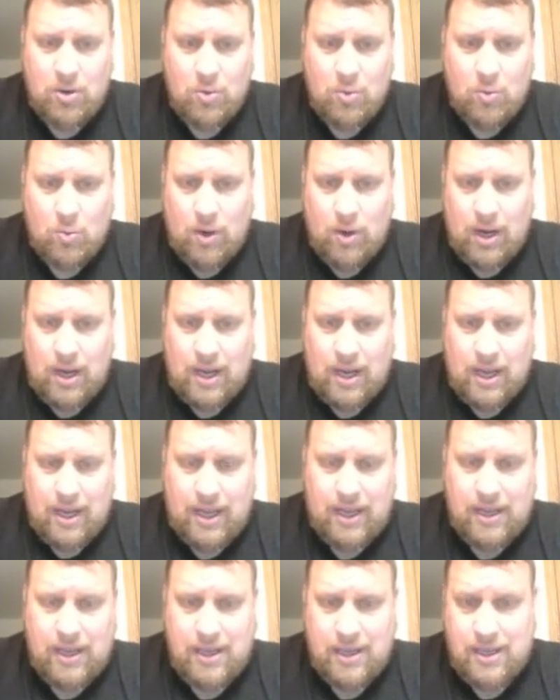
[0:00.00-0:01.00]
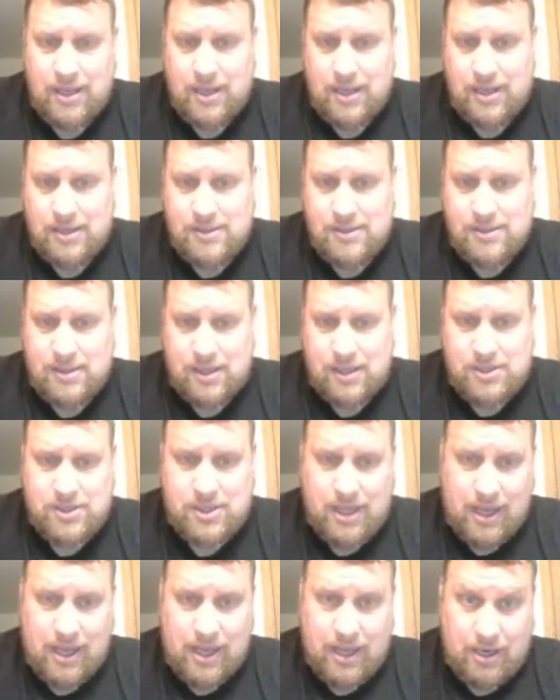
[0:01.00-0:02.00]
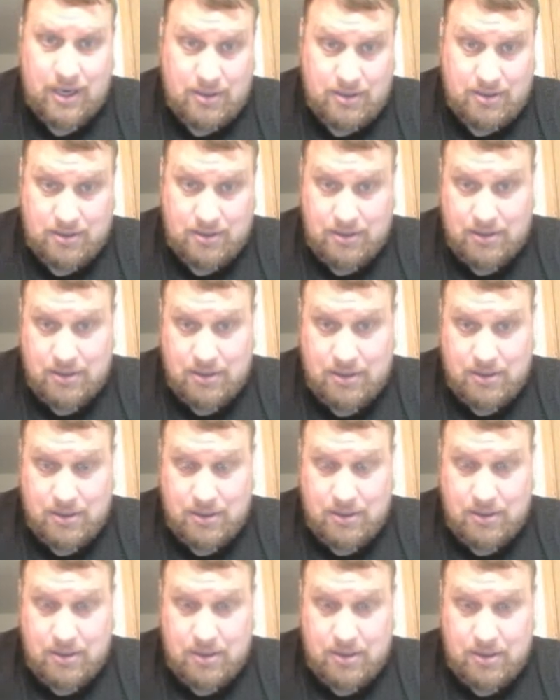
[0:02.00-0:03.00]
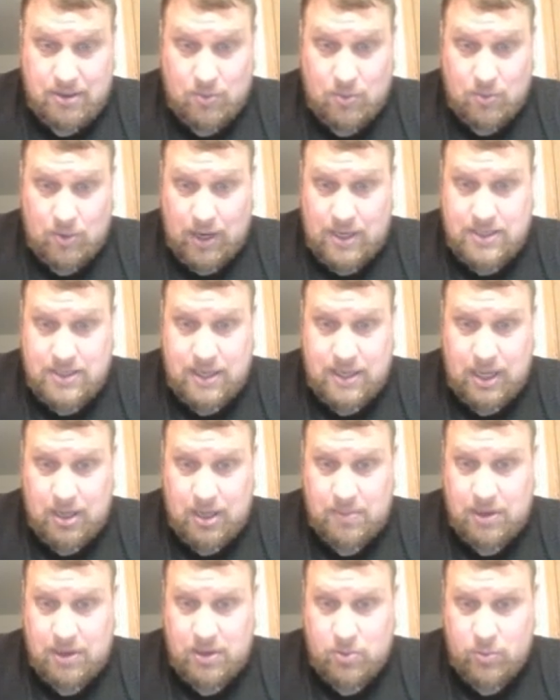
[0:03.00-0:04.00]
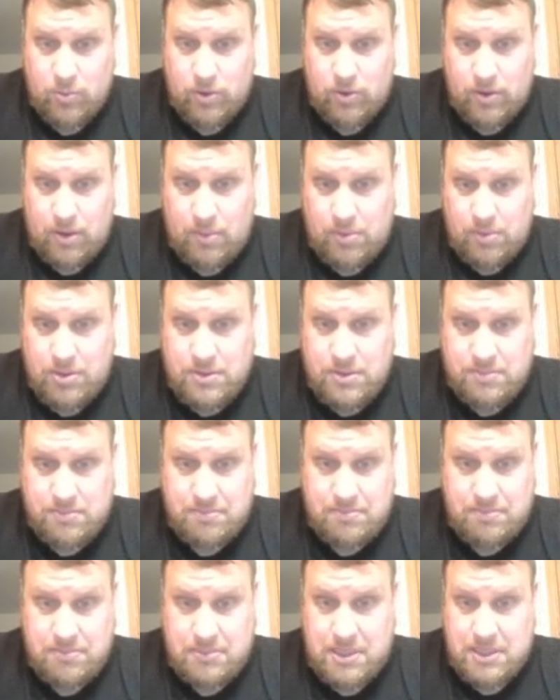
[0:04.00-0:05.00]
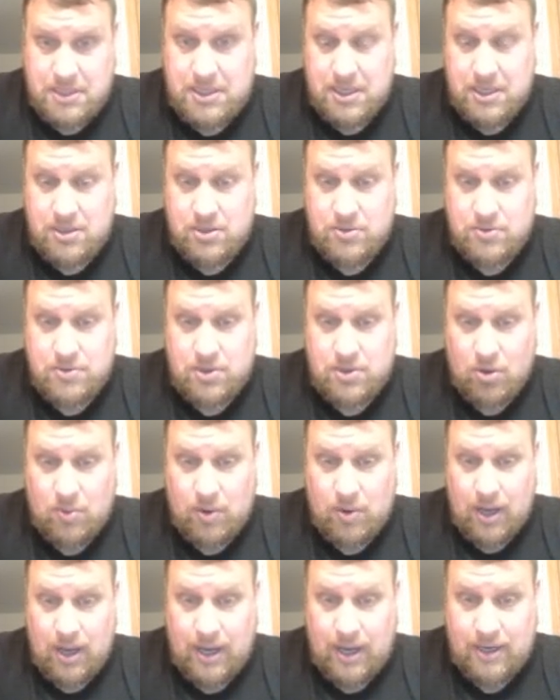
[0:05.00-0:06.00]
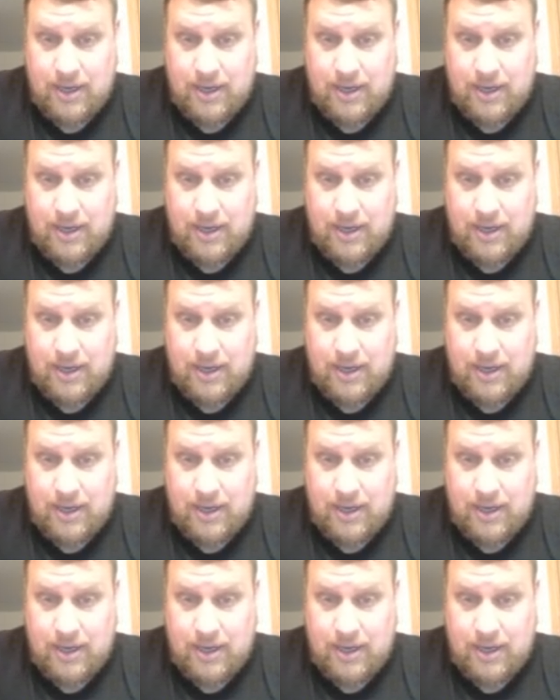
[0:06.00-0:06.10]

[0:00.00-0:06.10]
y such that y is an element of the real numbers because it includes all y.